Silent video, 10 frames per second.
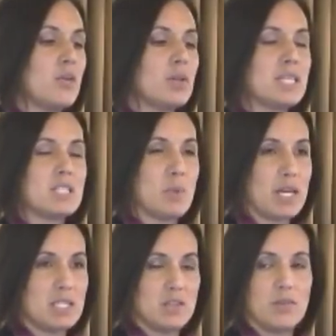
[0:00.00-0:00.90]
Really
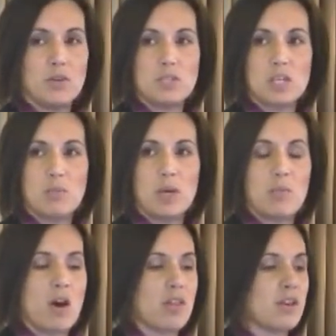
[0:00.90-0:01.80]
spicy foods can be a
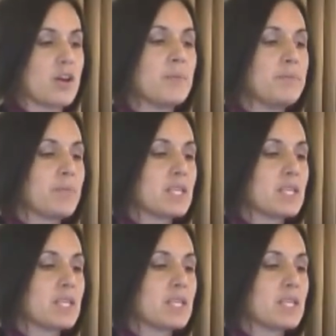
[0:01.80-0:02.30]
bother.